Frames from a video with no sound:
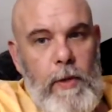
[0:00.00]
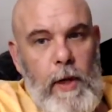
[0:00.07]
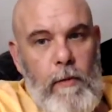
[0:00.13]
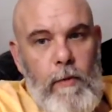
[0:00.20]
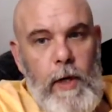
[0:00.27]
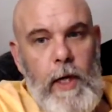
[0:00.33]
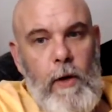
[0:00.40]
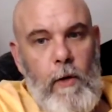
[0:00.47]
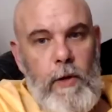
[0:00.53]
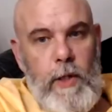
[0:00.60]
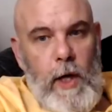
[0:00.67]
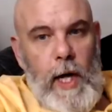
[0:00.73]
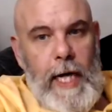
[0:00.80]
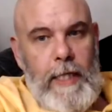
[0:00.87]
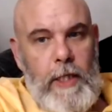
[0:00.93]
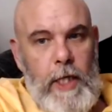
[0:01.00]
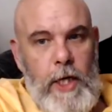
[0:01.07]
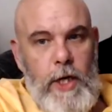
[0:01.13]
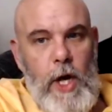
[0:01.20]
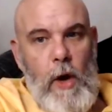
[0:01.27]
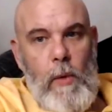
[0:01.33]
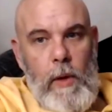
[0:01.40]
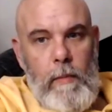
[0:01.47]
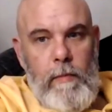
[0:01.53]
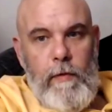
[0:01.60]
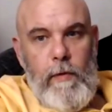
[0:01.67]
not realise I actually know them for